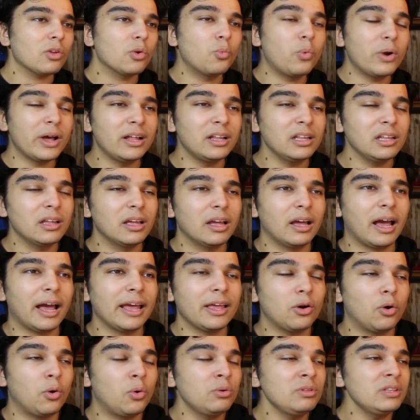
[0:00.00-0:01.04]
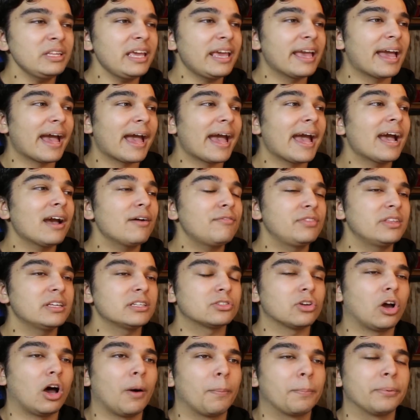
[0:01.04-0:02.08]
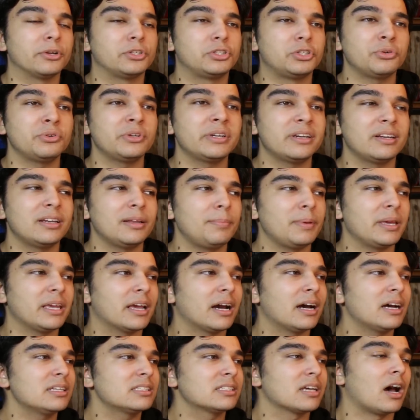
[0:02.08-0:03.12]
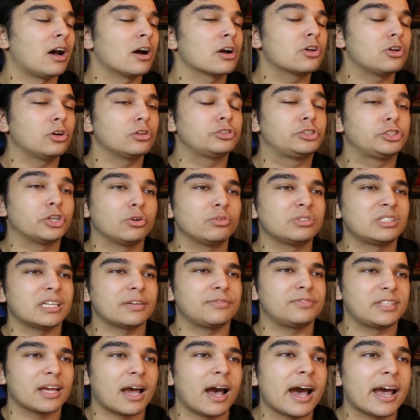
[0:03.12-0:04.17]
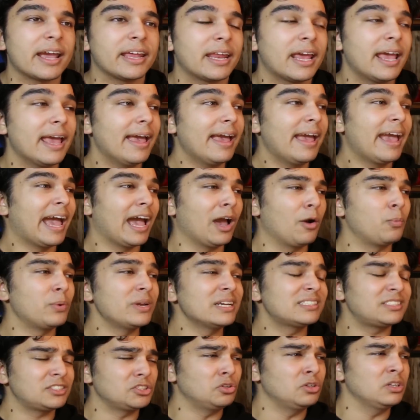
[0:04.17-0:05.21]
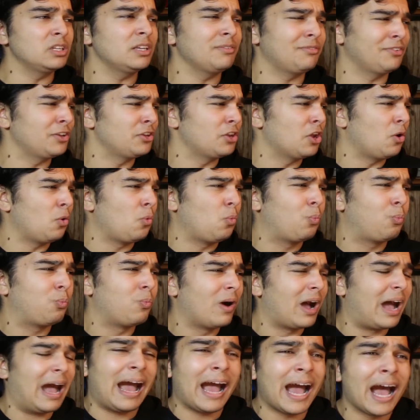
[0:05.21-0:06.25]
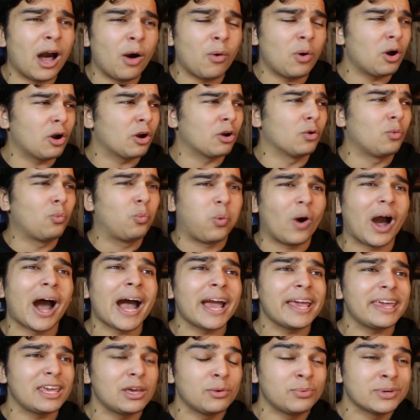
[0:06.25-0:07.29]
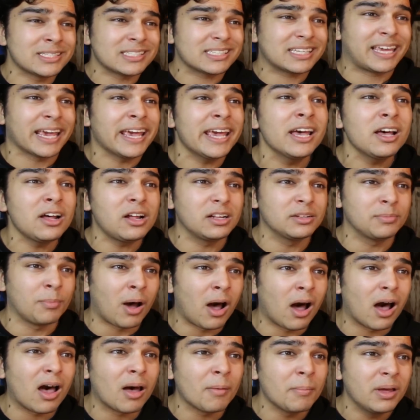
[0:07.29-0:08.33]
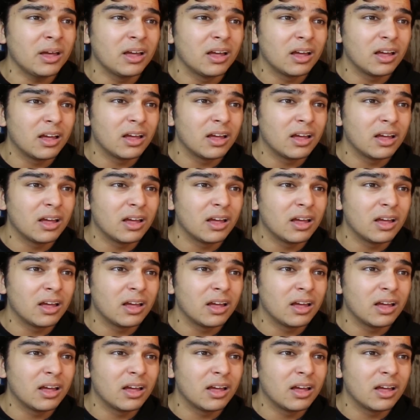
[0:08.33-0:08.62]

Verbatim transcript: Well, I only have this opportunity because Uncle Joseph died, and we still don't even know how or why he was killed, Mom!